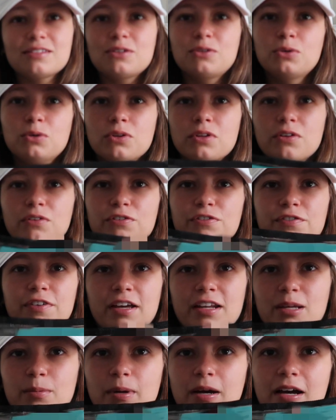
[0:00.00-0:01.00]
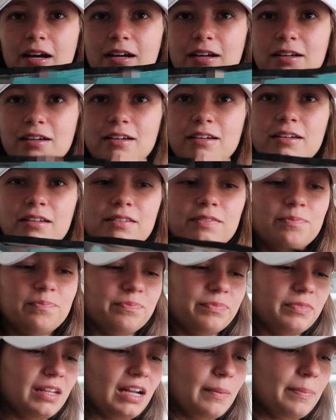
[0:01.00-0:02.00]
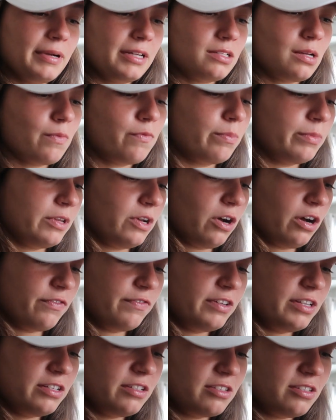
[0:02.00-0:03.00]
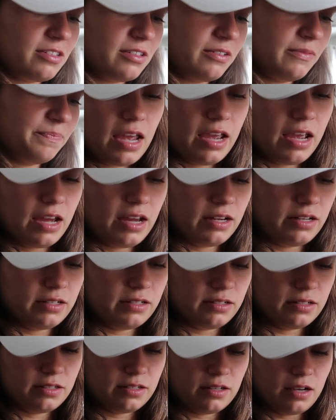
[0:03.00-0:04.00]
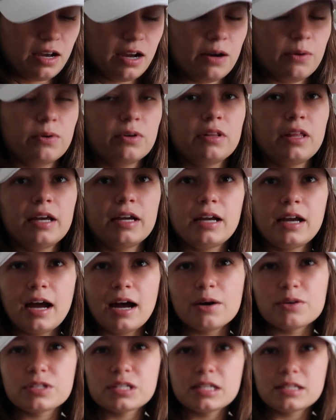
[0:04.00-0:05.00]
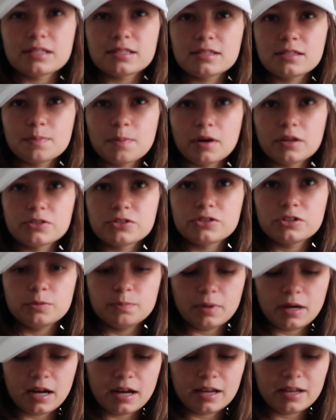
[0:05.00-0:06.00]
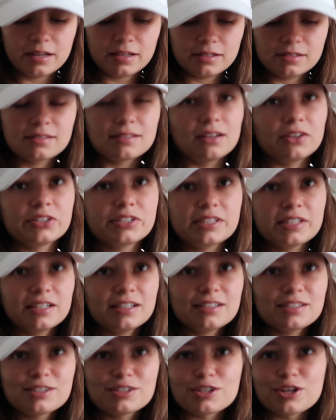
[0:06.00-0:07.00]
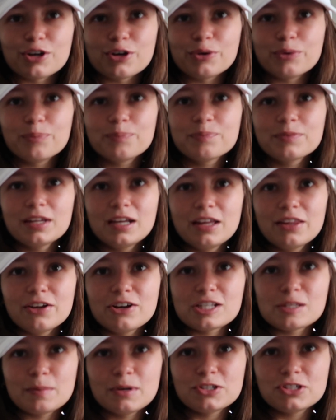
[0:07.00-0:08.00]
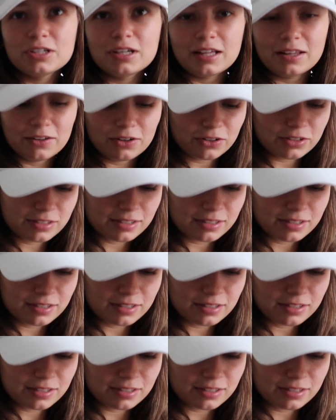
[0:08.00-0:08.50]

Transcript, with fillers: cool little fanny pack that I picked up from the office, and our like housing is sponsored by Celsius, so there's a bunch of like little